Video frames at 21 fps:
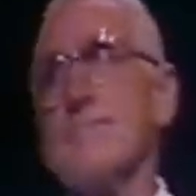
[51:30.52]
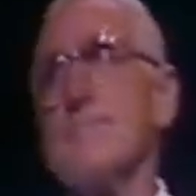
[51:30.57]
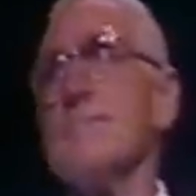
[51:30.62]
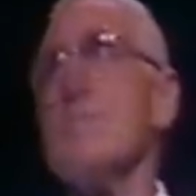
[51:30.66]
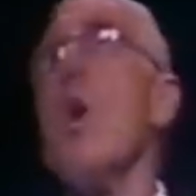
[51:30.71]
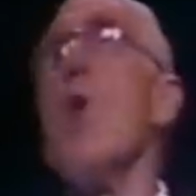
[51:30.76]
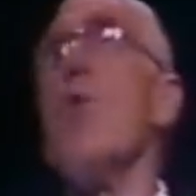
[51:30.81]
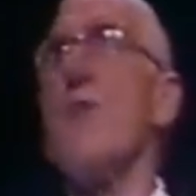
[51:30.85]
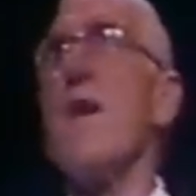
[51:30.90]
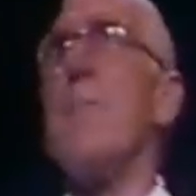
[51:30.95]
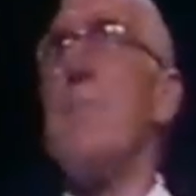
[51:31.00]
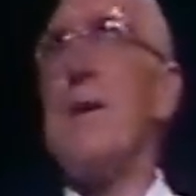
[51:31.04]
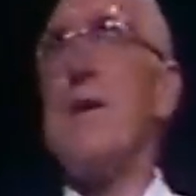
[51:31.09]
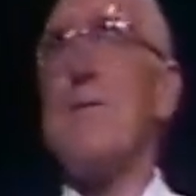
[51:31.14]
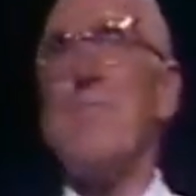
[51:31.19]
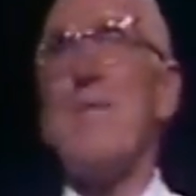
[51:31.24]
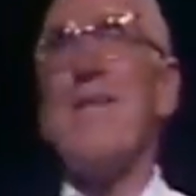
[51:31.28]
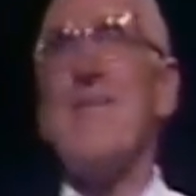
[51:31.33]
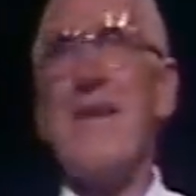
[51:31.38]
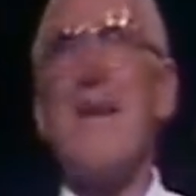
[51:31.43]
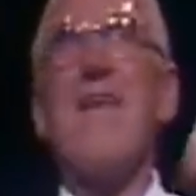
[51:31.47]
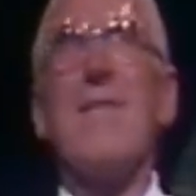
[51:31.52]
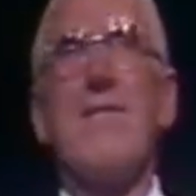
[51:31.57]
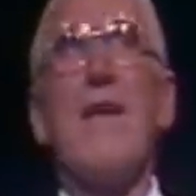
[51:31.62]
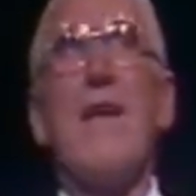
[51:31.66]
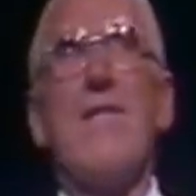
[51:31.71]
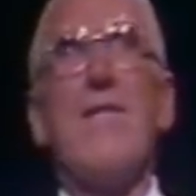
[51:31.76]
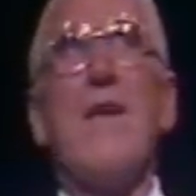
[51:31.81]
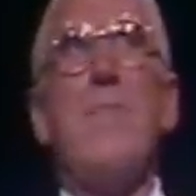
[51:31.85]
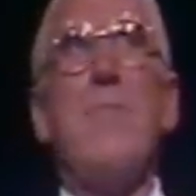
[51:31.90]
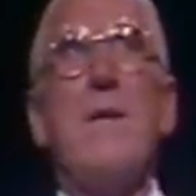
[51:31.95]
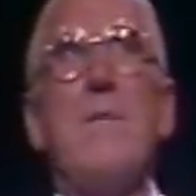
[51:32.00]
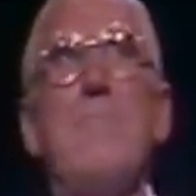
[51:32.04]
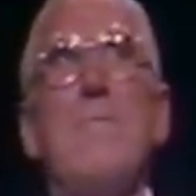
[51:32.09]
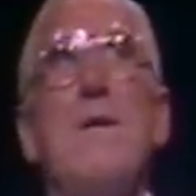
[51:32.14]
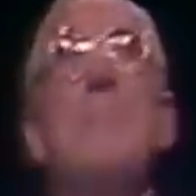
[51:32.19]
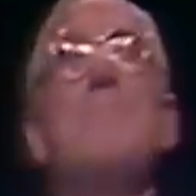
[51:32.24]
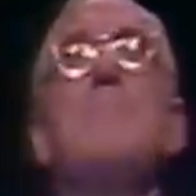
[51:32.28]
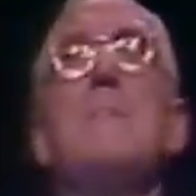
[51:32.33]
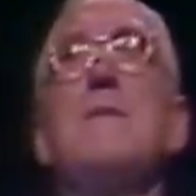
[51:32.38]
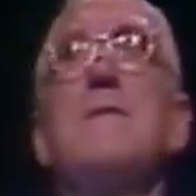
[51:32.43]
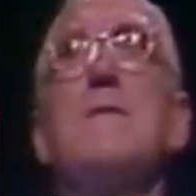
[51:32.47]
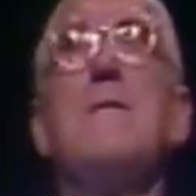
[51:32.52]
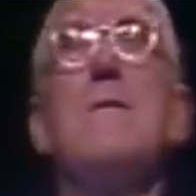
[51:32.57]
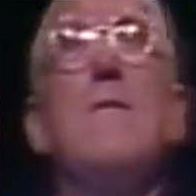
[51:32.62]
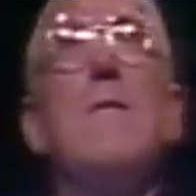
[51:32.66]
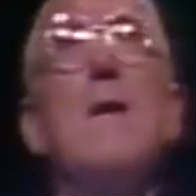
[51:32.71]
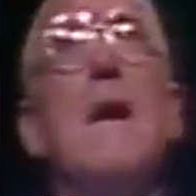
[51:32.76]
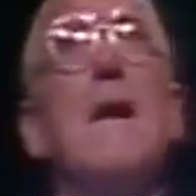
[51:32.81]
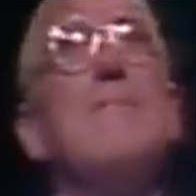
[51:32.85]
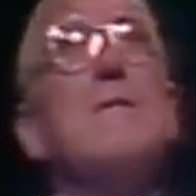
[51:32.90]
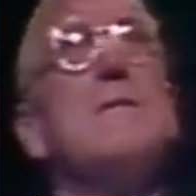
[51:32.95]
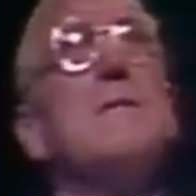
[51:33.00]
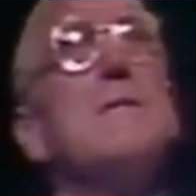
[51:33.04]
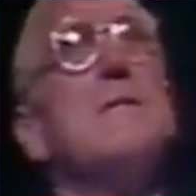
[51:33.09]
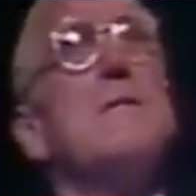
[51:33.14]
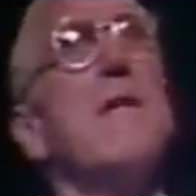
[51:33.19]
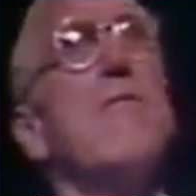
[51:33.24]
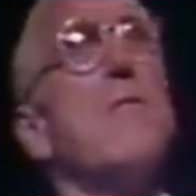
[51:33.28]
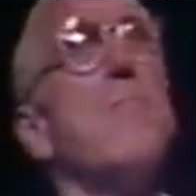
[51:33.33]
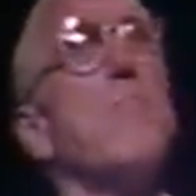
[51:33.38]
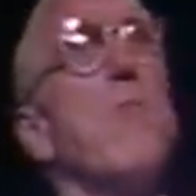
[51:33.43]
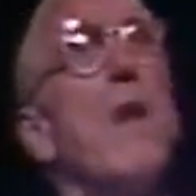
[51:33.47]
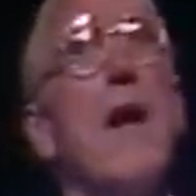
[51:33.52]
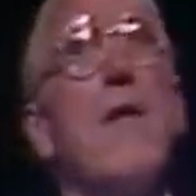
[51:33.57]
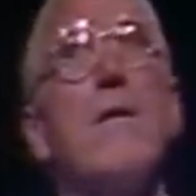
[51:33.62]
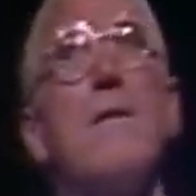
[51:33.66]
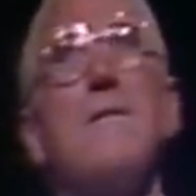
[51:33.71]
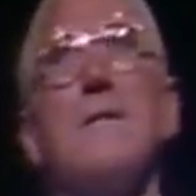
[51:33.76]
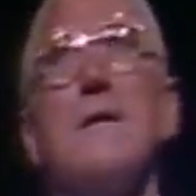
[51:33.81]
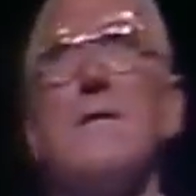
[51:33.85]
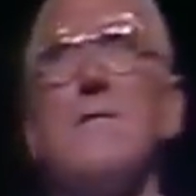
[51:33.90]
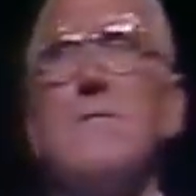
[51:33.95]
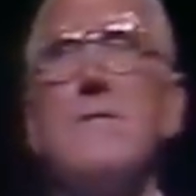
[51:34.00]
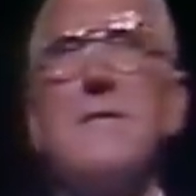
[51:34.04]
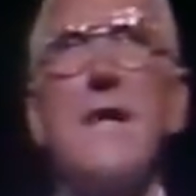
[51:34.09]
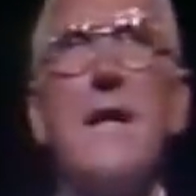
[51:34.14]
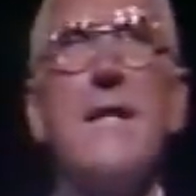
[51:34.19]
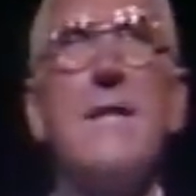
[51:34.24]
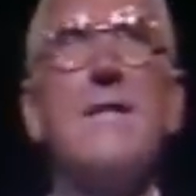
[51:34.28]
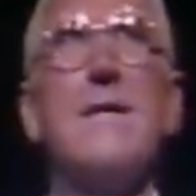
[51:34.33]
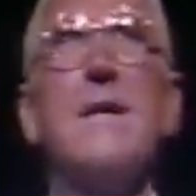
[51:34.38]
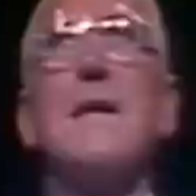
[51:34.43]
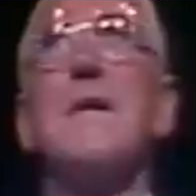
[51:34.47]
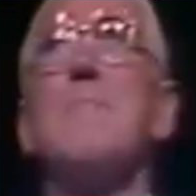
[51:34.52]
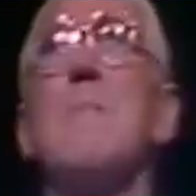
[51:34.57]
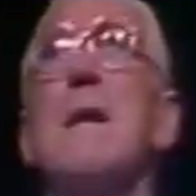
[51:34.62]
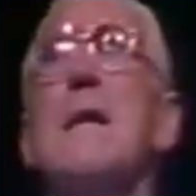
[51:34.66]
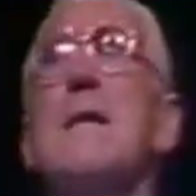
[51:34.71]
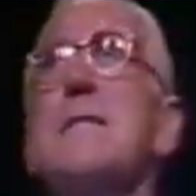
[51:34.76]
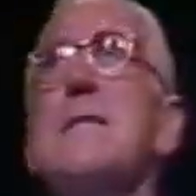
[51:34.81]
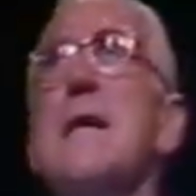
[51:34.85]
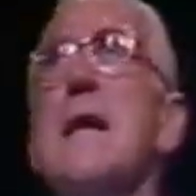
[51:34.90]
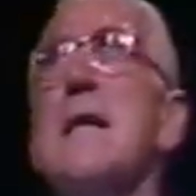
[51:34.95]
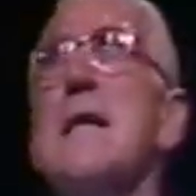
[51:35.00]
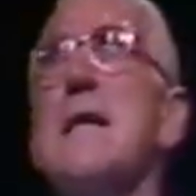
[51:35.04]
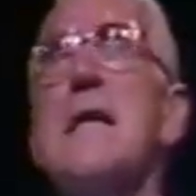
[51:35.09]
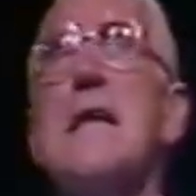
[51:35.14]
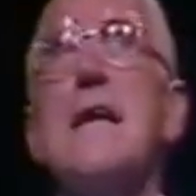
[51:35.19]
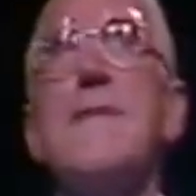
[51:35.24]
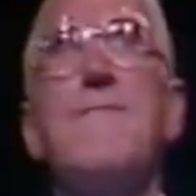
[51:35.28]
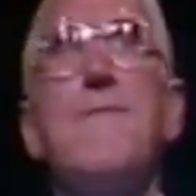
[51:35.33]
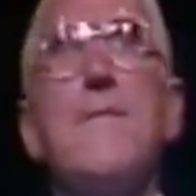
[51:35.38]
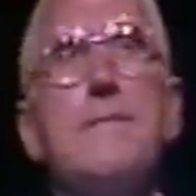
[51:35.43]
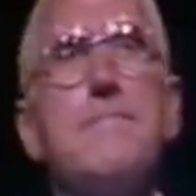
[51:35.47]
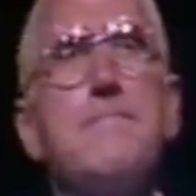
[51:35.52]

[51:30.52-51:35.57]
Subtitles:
Oh, they beat me. They beat me. But you know, I was never prouder to lose anything in my entire life.